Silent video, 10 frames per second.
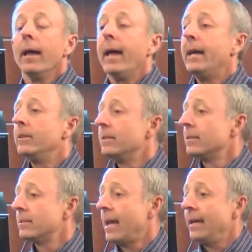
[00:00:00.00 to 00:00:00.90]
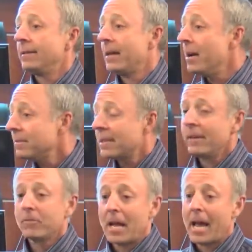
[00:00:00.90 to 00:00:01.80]
And the state does
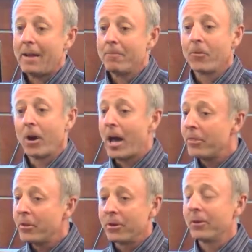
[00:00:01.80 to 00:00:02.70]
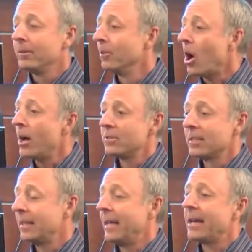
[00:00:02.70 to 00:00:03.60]
give time for other laws that
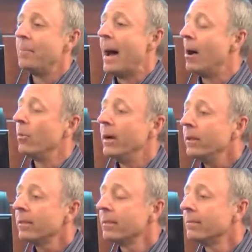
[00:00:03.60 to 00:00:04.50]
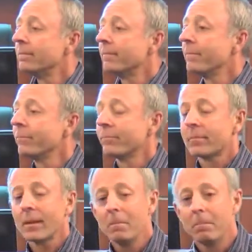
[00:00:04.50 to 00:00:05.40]
they come out with,
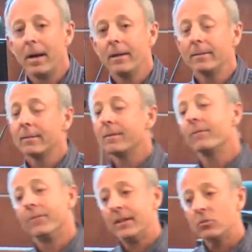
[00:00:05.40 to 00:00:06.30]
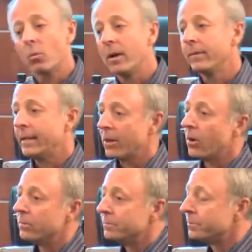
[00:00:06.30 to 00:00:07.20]
but this one they don't.